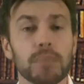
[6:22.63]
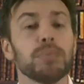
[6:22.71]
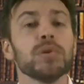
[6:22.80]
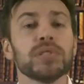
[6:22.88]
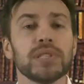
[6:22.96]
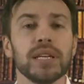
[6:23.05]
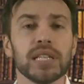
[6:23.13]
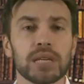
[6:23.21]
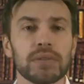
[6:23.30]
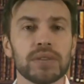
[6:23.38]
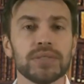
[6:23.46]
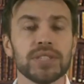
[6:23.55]
Then
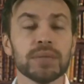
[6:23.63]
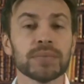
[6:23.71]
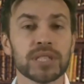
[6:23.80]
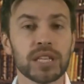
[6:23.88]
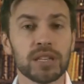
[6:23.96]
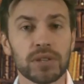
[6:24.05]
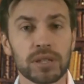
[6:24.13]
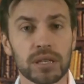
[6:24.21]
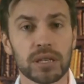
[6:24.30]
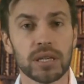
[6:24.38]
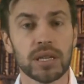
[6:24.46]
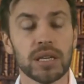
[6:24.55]
he announced to
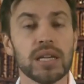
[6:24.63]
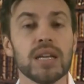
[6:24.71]
everyone,